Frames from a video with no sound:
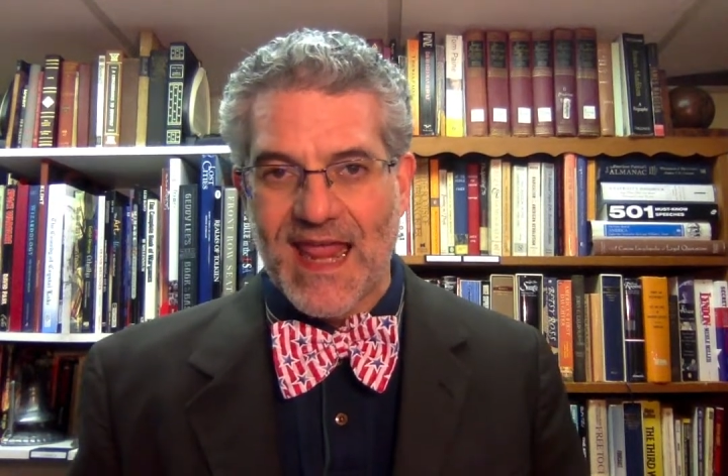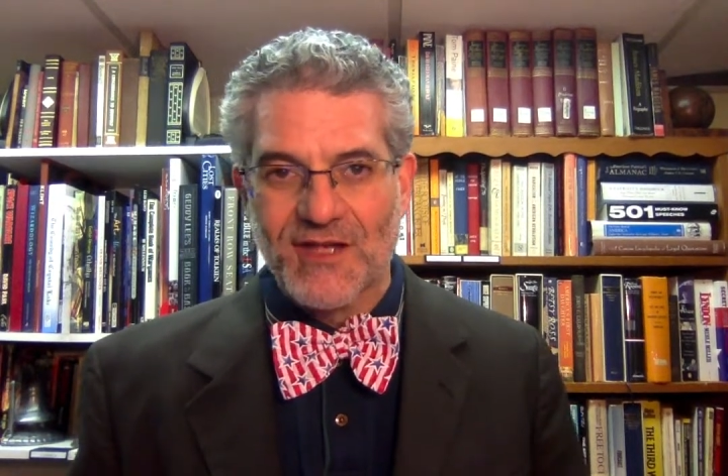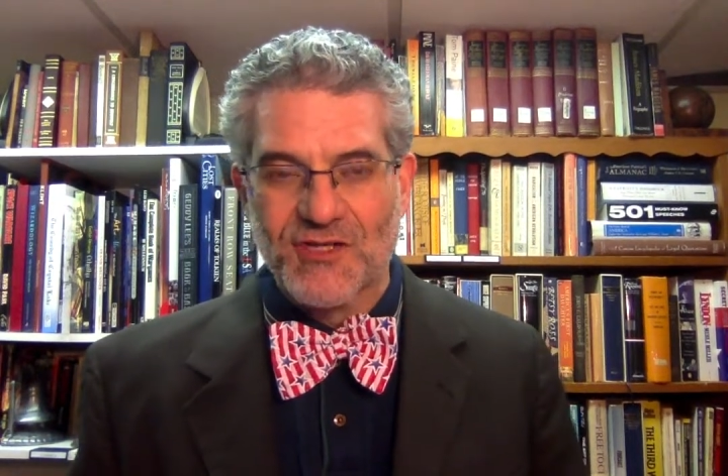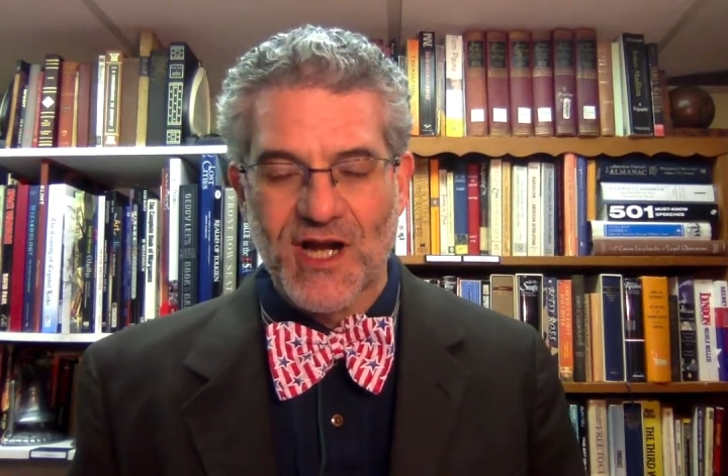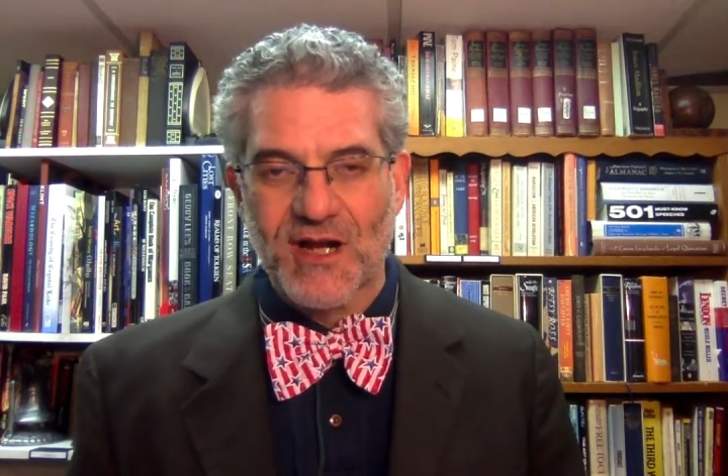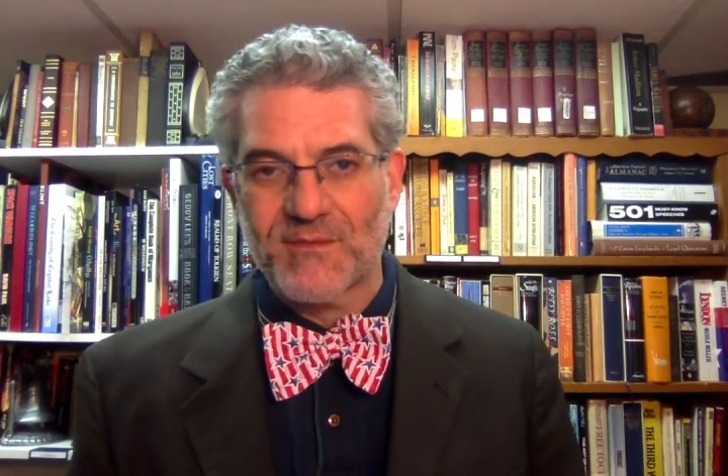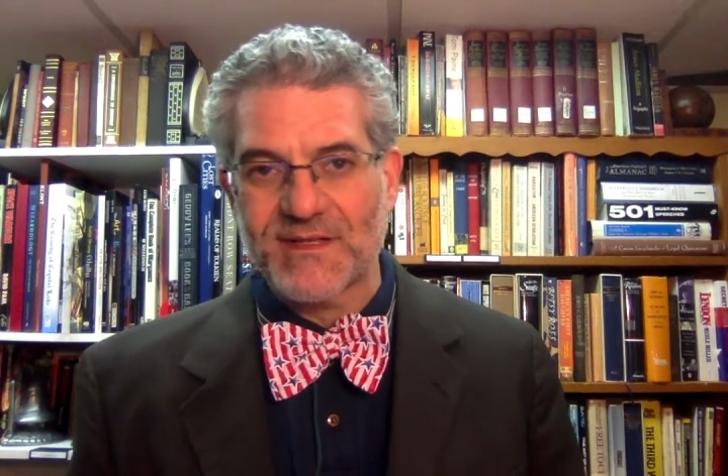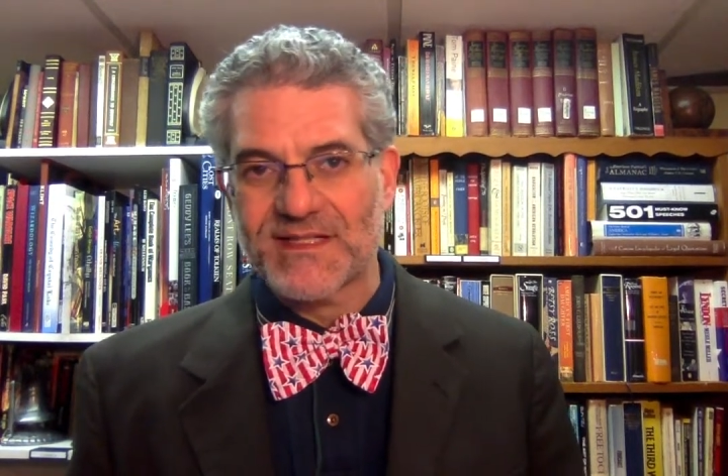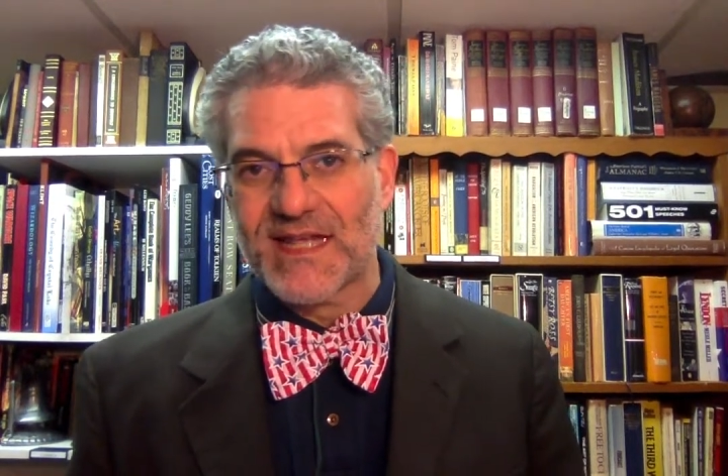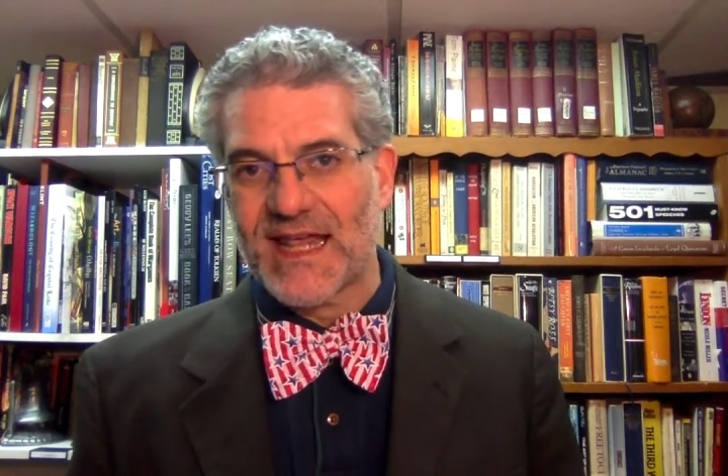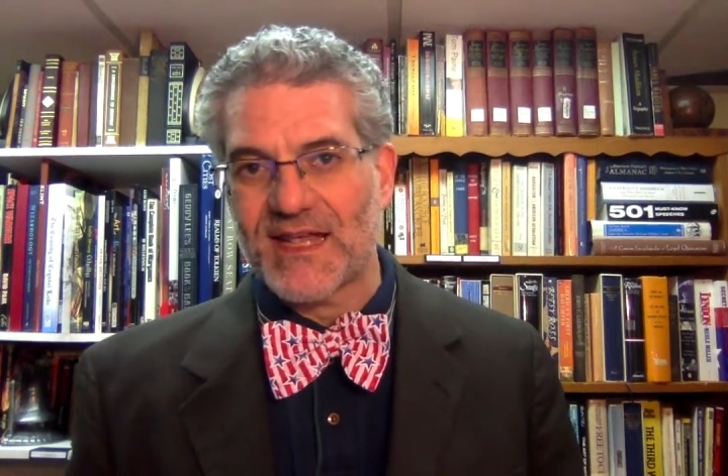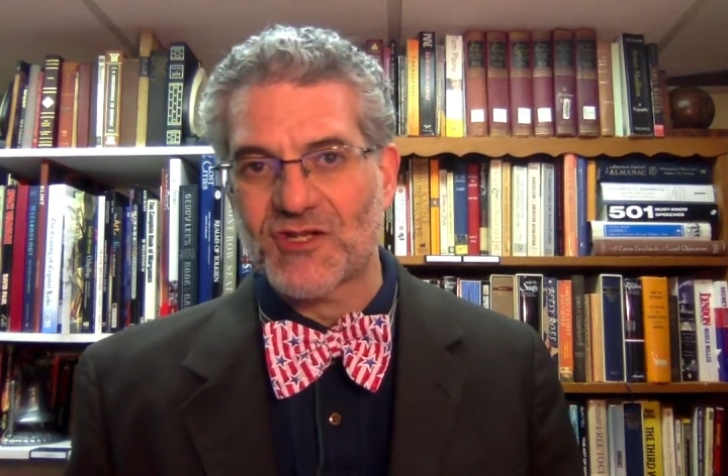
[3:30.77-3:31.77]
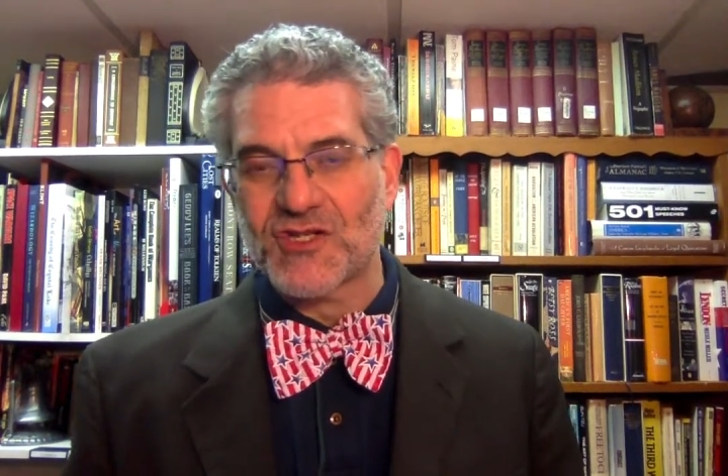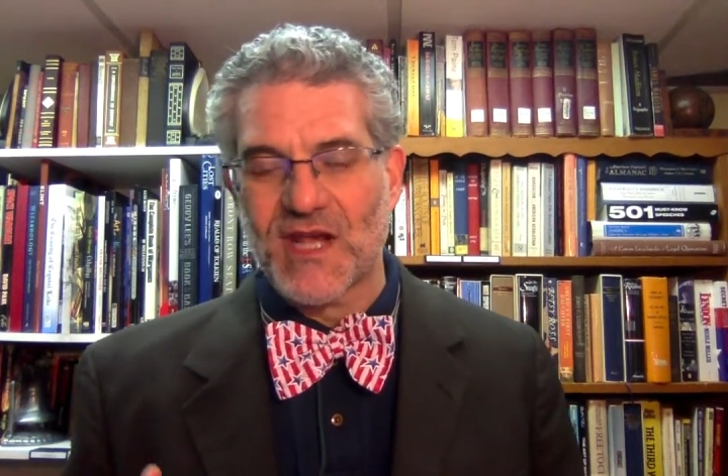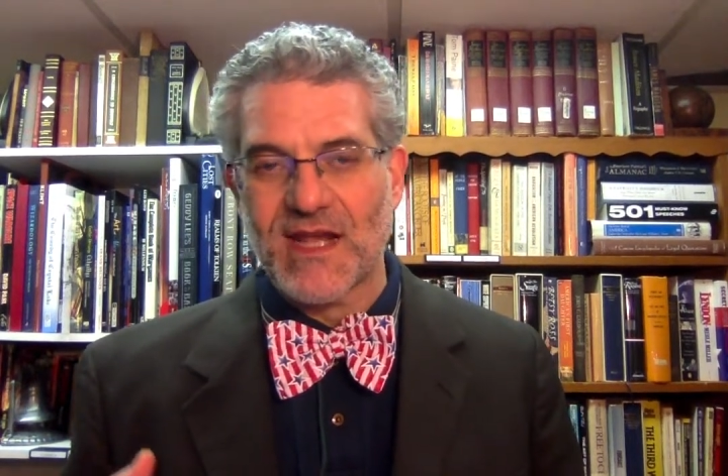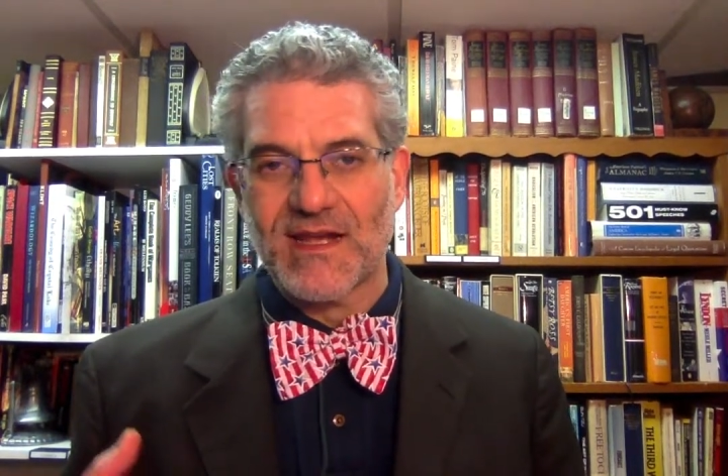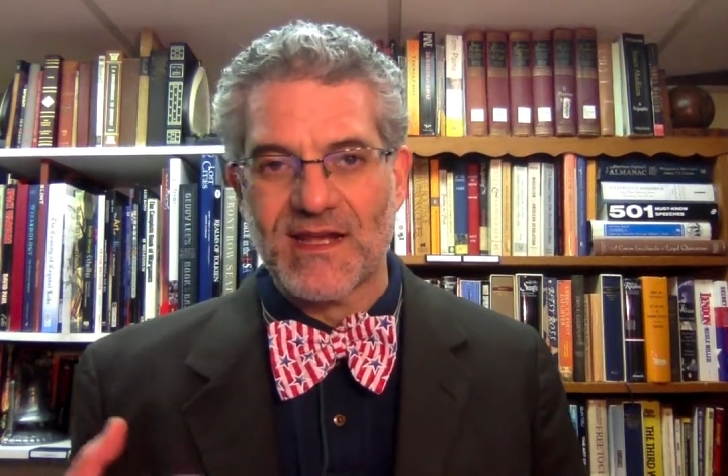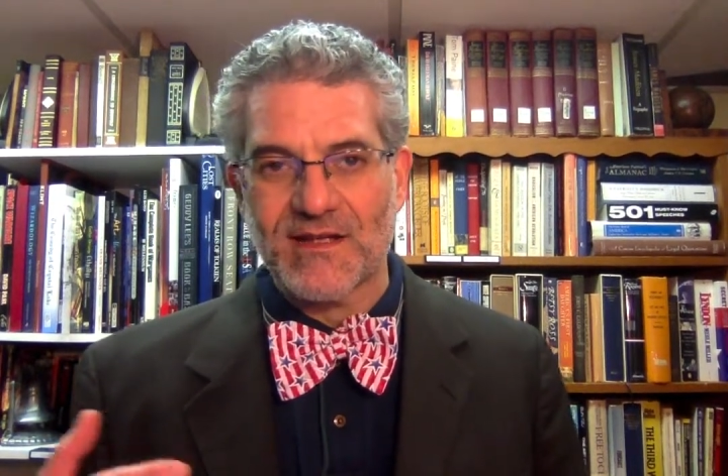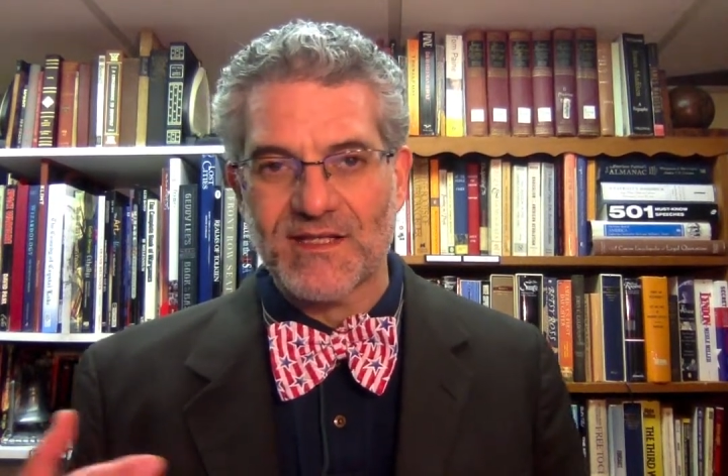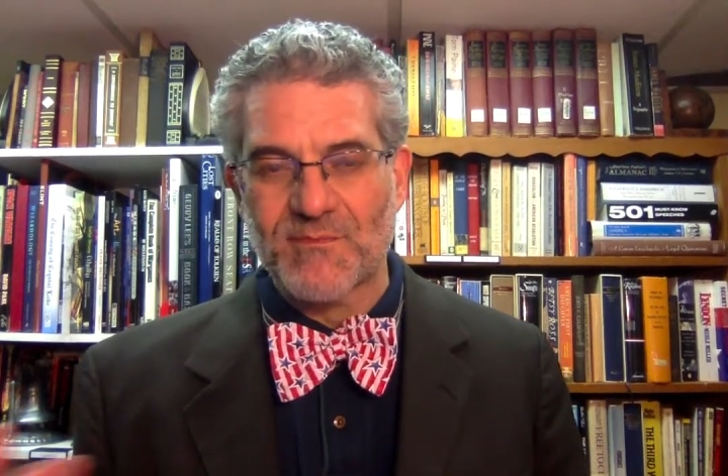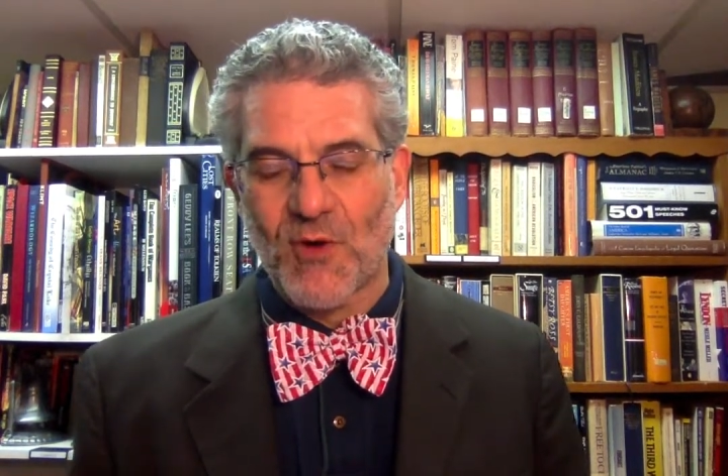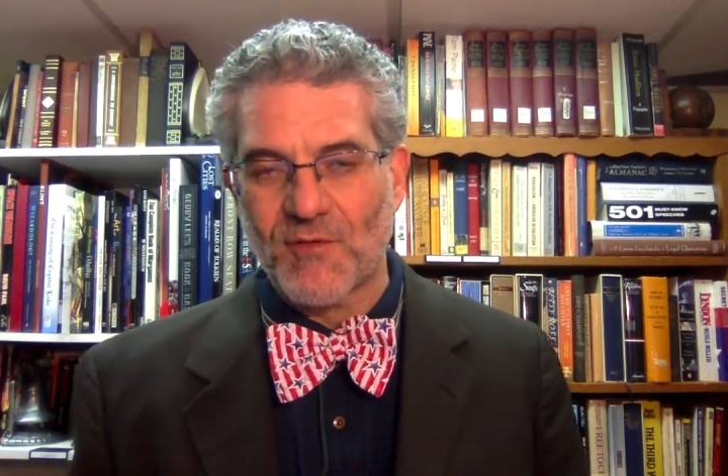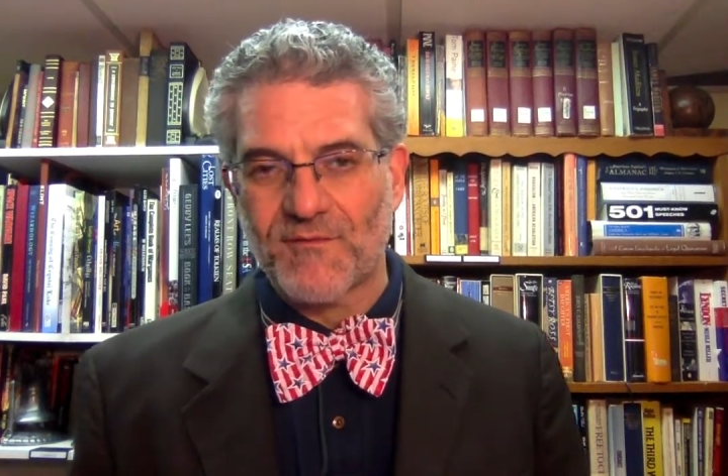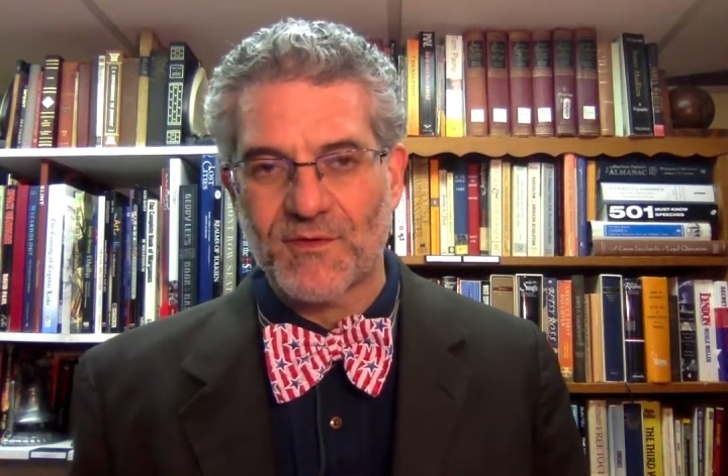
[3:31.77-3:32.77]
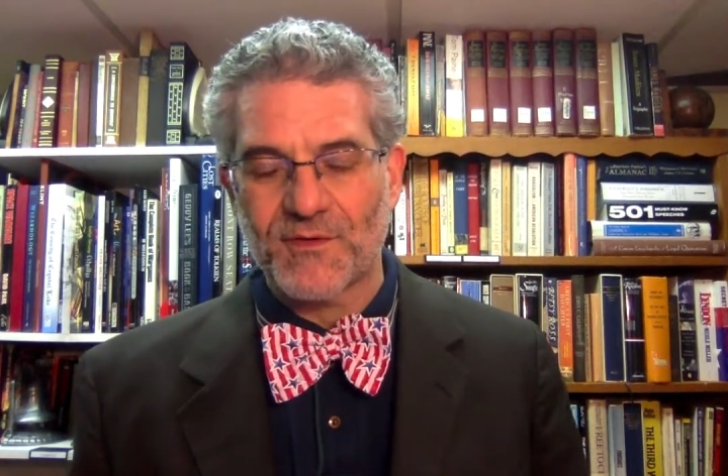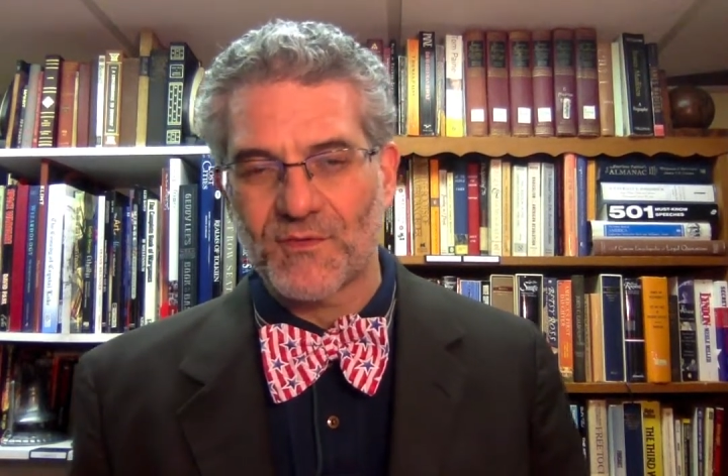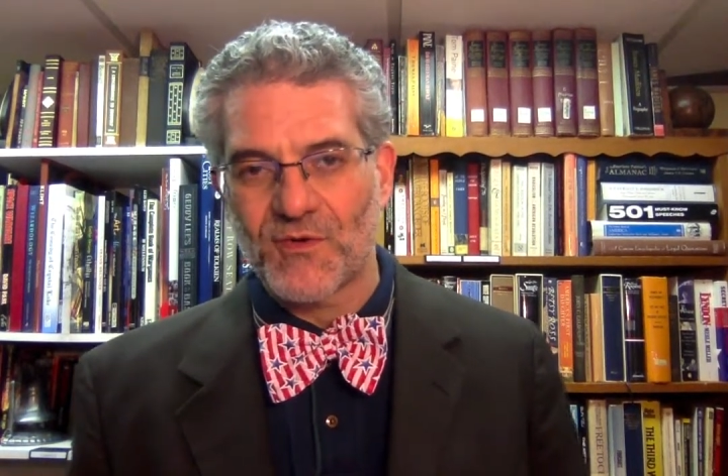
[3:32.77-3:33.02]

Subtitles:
gentleman's handshake in a smoke-filled